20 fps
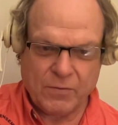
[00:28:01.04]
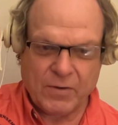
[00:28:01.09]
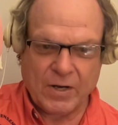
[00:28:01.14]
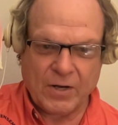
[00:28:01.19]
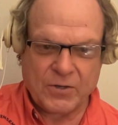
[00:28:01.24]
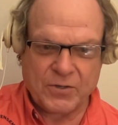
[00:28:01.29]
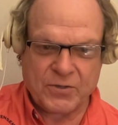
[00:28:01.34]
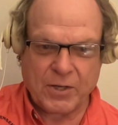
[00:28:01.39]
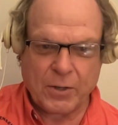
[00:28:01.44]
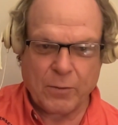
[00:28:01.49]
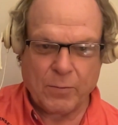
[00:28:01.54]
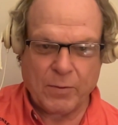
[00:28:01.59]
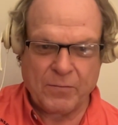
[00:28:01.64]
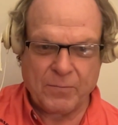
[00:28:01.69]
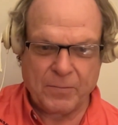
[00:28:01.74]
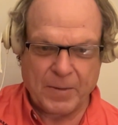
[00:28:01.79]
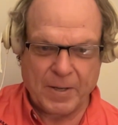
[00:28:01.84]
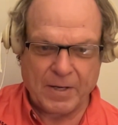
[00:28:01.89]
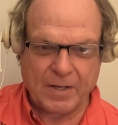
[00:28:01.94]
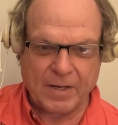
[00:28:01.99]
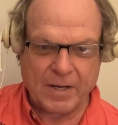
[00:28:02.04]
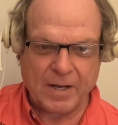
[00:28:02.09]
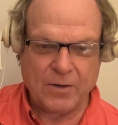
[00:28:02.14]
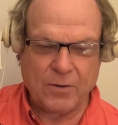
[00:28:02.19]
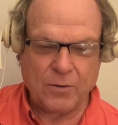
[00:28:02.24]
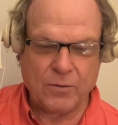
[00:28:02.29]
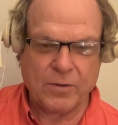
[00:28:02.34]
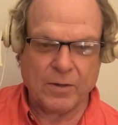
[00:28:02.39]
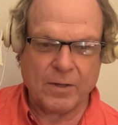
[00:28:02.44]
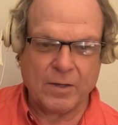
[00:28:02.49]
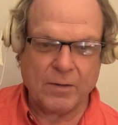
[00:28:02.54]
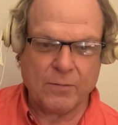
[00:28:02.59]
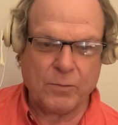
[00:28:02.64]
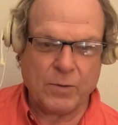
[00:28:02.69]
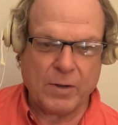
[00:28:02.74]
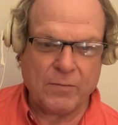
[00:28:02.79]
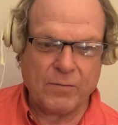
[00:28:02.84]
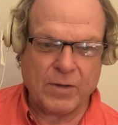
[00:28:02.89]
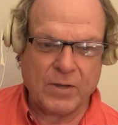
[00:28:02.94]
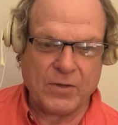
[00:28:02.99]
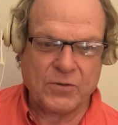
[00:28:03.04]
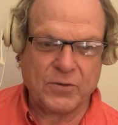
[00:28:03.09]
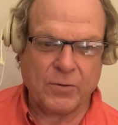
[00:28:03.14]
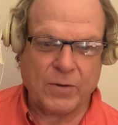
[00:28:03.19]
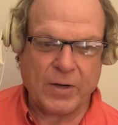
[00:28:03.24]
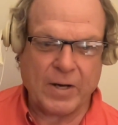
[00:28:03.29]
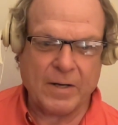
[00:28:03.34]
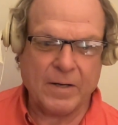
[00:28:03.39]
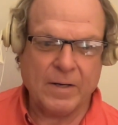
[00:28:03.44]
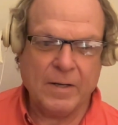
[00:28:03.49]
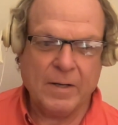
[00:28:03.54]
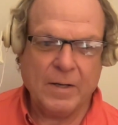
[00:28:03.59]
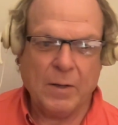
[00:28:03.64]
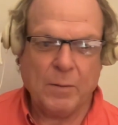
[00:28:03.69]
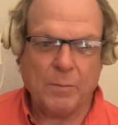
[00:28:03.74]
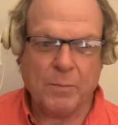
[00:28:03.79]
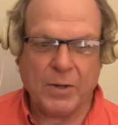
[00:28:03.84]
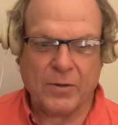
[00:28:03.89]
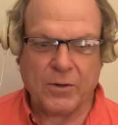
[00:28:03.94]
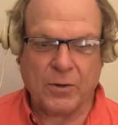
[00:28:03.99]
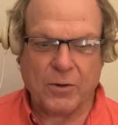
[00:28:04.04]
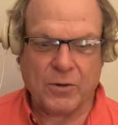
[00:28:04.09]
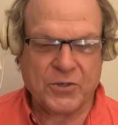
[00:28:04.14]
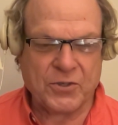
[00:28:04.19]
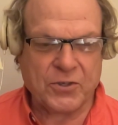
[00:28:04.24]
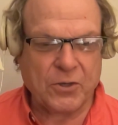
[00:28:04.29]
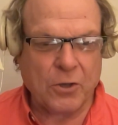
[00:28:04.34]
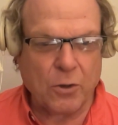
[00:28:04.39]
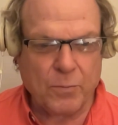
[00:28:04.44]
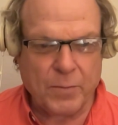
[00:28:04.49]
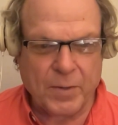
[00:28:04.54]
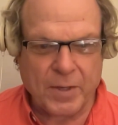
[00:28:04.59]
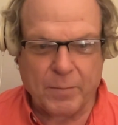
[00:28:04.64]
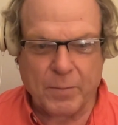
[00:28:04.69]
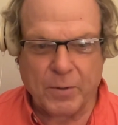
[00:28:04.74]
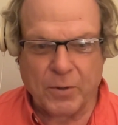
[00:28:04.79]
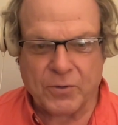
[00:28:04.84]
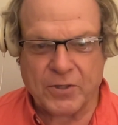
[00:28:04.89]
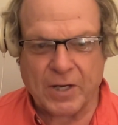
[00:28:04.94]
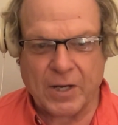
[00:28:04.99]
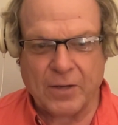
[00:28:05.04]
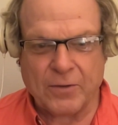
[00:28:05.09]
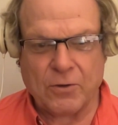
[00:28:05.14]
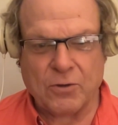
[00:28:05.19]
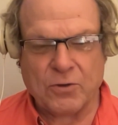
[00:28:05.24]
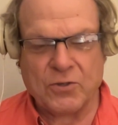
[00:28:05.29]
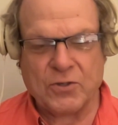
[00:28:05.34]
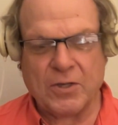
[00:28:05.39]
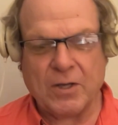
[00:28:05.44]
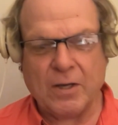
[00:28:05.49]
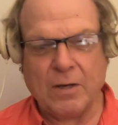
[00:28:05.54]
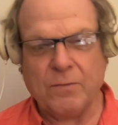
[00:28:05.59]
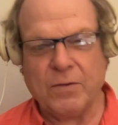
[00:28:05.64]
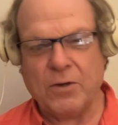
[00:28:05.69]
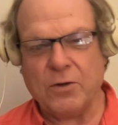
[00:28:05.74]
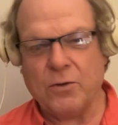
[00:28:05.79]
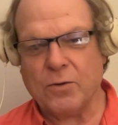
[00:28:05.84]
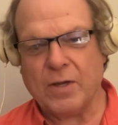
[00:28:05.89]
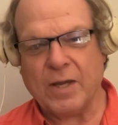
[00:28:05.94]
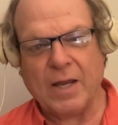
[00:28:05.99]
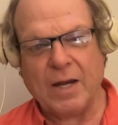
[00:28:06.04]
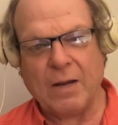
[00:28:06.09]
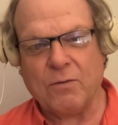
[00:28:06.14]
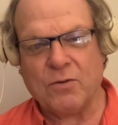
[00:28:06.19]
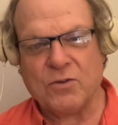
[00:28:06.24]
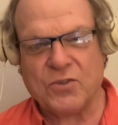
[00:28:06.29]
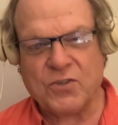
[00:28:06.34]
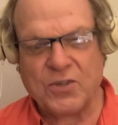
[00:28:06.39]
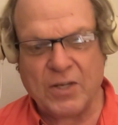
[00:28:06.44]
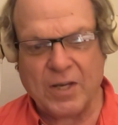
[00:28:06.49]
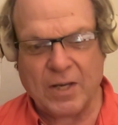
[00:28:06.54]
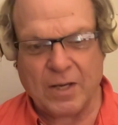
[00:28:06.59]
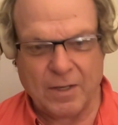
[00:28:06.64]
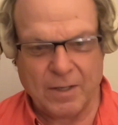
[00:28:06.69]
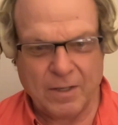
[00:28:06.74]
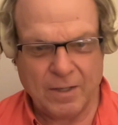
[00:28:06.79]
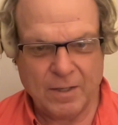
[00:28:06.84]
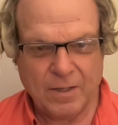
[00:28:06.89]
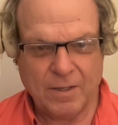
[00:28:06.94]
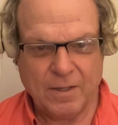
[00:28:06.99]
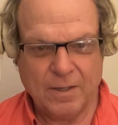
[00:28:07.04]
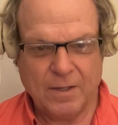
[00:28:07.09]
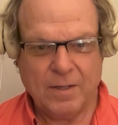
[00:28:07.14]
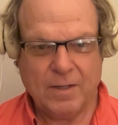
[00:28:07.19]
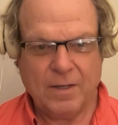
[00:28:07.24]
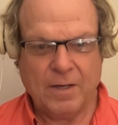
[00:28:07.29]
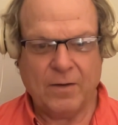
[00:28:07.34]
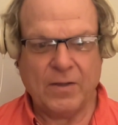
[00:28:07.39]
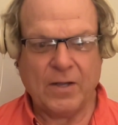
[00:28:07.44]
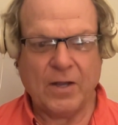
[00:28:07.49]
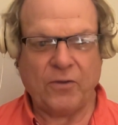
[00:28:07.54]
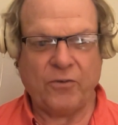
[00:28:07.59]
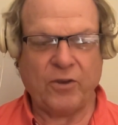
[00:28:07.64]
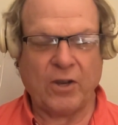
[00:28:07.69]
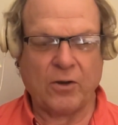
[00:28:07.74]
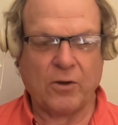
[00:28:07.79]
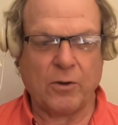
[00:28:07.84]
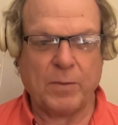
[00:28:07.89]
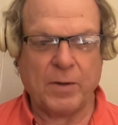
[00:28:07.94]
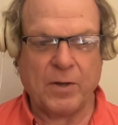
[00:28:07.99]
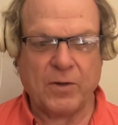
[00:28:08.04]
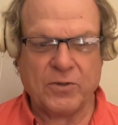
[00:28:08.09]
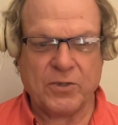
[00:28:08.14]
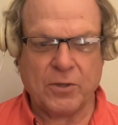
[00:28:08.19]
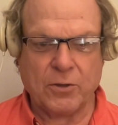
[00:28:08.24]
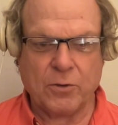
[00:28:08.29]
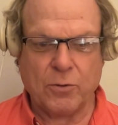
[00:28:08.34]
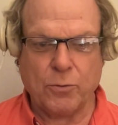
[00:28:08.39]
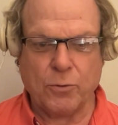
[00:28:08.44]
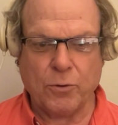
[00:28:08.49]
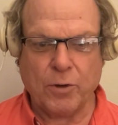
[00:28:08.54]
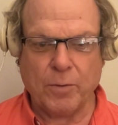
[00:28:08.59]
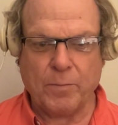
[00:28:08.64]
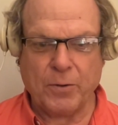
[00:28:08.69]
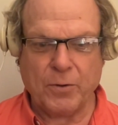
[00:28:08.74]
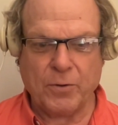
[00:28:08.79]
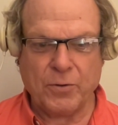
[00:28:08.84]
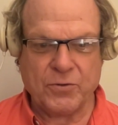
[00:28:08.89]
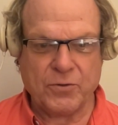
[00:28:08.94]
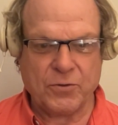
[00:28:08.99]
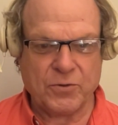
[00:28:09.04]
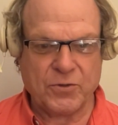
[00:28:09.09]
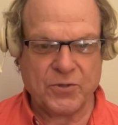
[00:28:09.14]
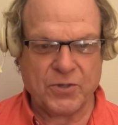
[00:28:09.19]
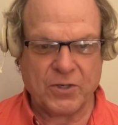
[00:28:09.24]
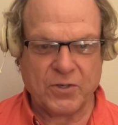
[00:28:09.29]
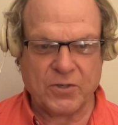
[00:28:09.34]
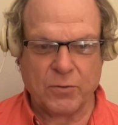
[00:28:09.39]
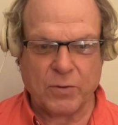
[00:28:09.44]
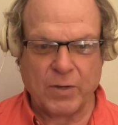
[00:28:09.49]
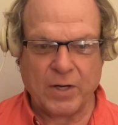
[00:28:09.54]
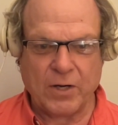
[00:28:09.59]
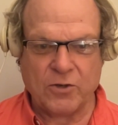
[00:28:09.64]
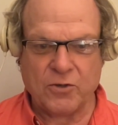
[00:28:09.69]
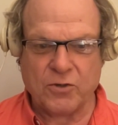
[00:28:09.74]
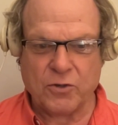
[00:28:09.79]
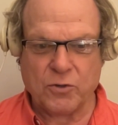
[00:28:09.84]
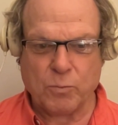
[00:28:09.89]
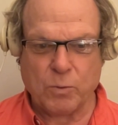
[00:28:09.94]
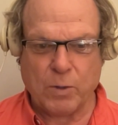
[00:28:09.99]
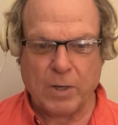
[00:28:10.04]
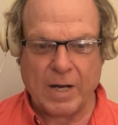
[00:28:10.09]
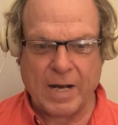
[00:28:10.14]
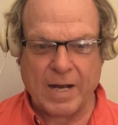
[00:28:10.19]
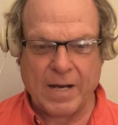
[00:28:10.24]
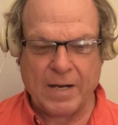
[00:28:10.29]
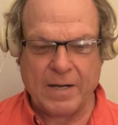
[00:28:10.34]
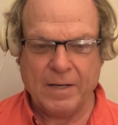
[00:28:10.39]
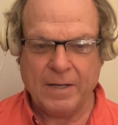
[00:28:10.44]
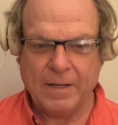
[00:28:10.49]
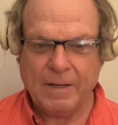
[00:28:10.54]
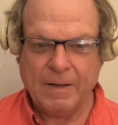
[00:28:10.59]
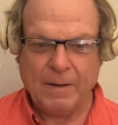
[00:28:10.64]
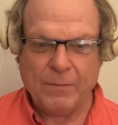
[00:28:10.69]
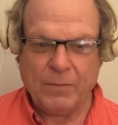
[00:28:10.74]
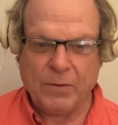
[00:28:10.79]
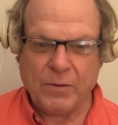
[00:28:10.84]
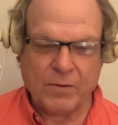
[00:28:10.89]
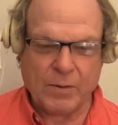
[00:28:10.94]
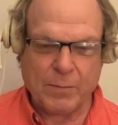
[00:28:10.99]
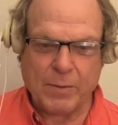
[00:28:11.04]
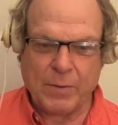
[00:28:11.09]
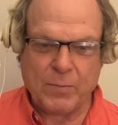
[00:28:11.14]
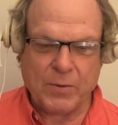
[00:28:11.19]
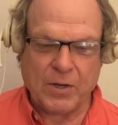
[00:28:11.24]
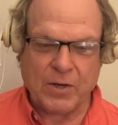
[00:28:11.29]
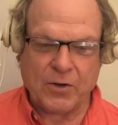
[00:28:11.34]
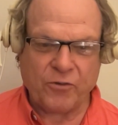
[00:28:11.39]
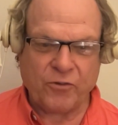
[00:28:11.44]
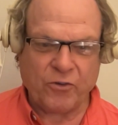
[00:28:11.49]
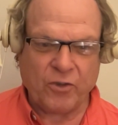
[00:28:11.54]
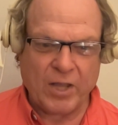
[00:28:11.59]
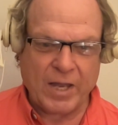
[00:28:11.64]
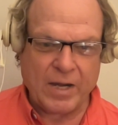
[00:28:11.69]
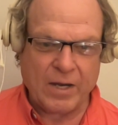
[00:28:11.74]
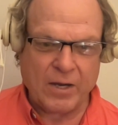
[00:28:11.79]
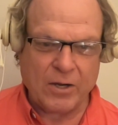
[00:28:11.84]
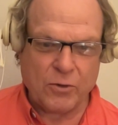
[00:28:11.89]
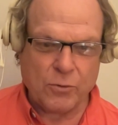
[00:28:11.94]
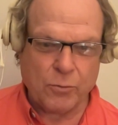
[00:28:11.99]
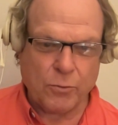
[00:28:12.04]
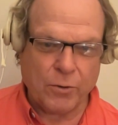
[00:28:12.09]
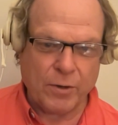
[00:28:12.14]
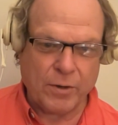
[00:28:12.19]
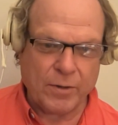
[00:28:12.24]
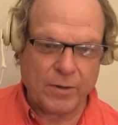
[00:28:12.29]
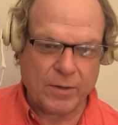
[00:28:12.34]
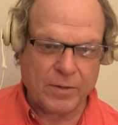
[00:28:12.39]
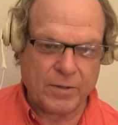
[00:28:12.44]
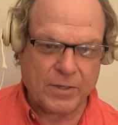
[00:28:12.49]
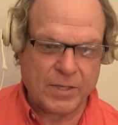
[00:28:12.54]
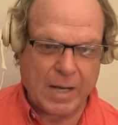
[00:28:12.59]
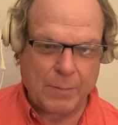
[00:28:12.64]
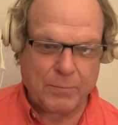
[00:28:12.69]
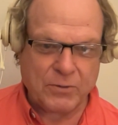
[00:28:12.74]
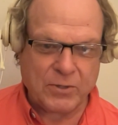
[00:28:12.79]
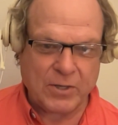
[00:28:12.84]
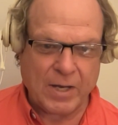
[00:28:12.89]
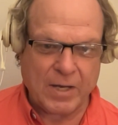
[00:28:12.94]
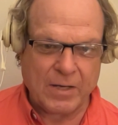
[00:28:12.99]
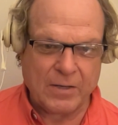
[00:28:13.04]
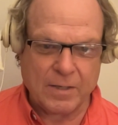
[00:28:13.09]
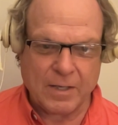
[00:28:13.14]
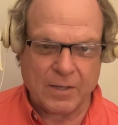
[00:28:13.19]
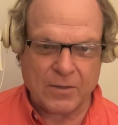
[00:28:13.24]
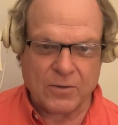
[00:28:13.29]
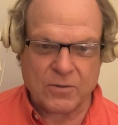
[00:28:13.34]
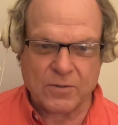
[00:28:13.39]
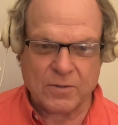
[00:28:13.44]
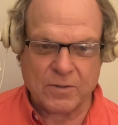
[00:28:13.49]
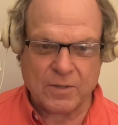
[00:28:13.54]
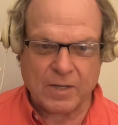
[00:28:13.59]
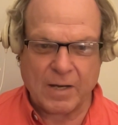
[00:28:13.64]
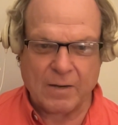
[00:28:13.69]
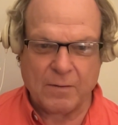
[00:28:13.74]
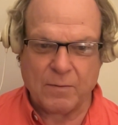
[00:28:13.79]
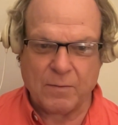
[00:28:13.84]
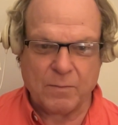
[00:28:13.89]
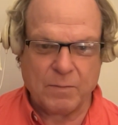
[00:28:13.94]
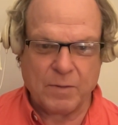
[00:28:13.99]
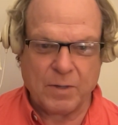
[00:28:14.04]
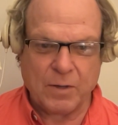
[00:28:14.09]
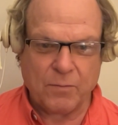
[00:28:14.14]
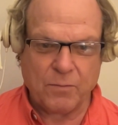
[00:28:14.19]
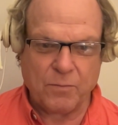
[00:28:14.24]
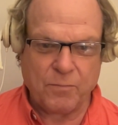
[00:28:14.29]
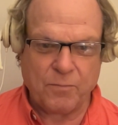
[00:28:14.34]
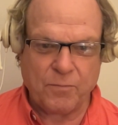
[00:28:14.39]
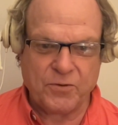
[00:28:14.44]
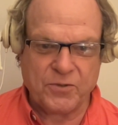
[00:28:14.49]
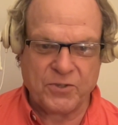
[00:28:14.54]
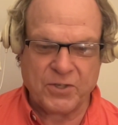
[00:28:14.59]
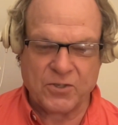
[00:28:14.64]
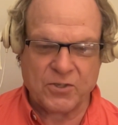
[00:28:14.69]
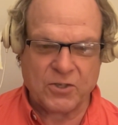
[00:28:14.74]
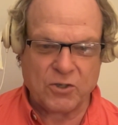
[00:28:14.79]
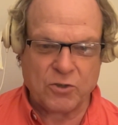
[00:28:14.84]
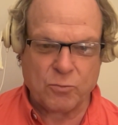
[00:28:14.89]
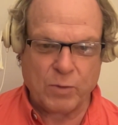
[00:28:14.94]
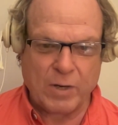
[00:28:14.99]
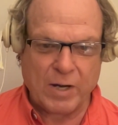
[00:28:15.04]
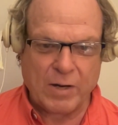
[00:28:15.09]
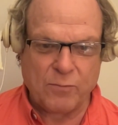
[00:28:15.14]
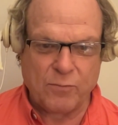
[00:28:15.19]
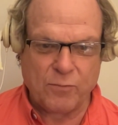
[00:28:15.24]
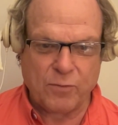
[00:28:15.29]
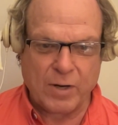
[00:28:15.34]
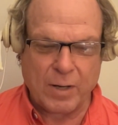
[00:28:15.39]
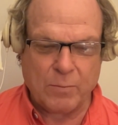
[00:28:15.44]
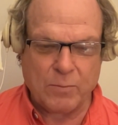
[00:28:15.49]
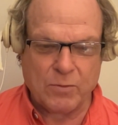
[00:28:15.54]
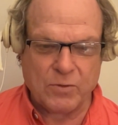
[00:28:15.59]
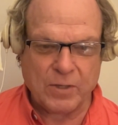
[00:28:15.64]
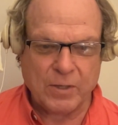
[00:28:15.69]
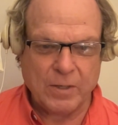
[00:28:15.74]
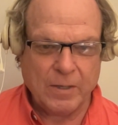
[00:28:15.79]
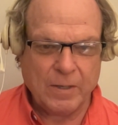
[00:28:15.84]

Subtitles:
got to stay away from that guy. You're the giveaway vessel, right? But there are so many boats out there, Steve, that you can't even see in that sector because of the corner posts are 6 or 8 inches wide. Maybe got a sliding door to the top side that's got 6 inch wide frames.